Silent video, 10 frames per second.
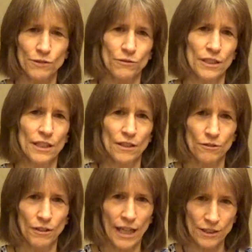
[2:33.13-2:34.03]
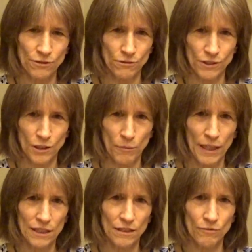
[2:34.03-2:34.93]
for any other extras they
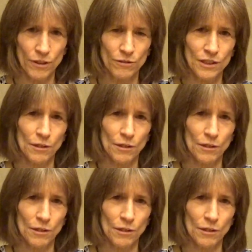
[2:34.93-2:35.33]
might give you.